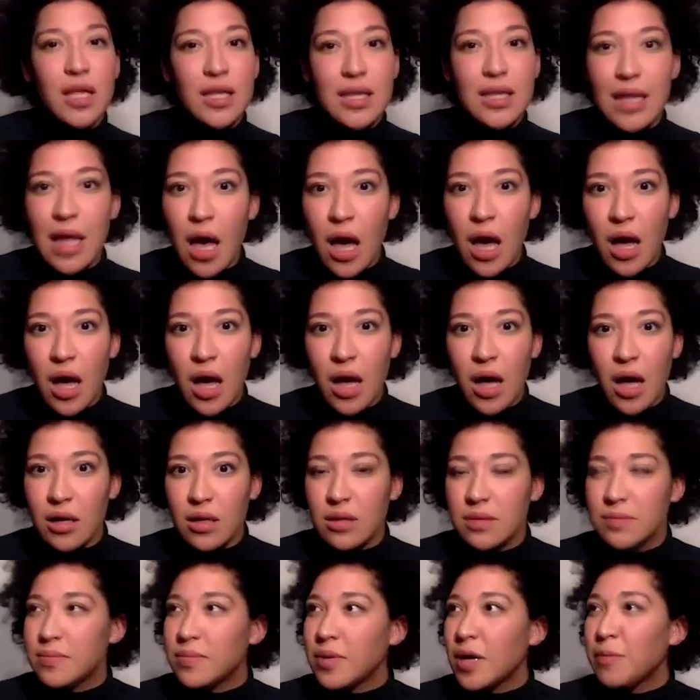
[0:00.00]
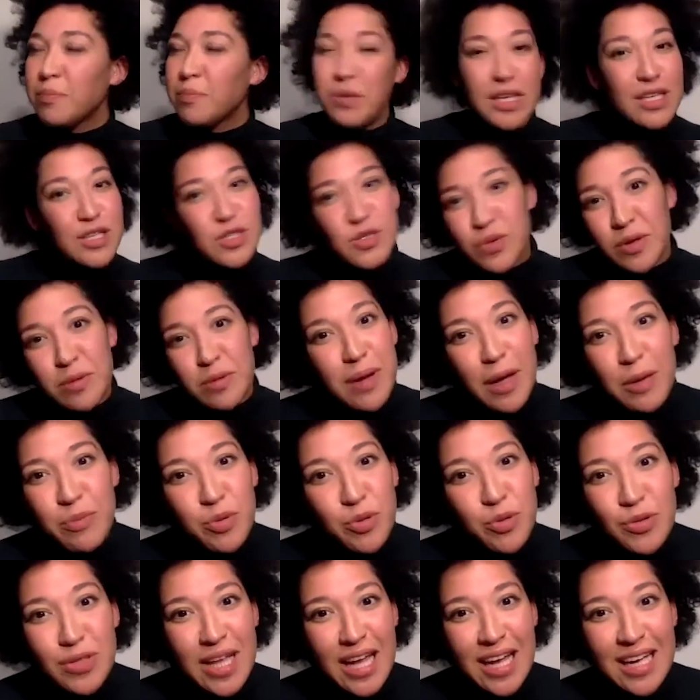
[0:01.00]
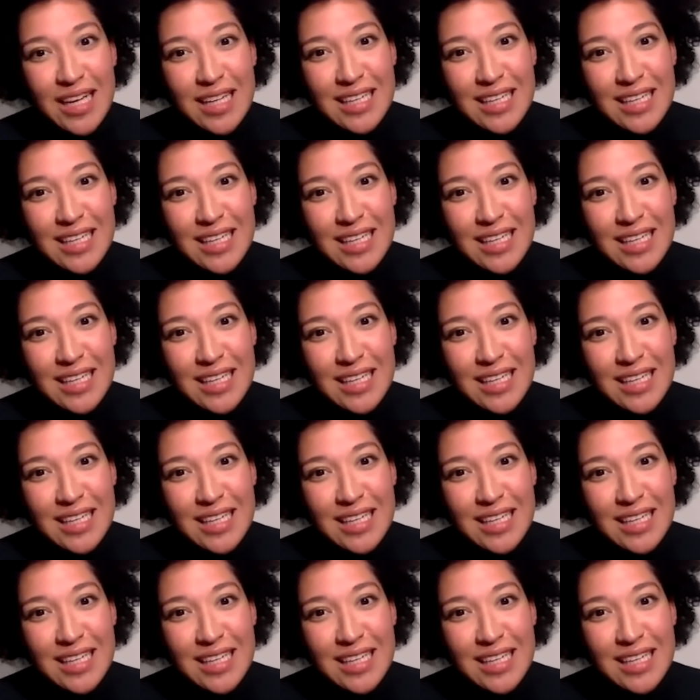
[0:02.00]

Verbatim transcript: uh, a piece written by Poulenc.